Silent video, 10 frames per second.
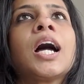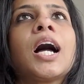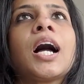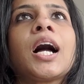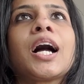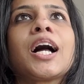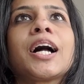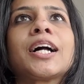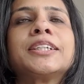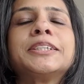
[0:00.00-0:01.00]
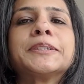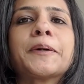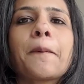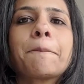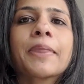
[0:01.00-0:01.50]
and
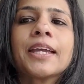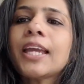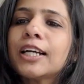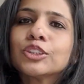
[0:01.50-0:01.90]
yeah.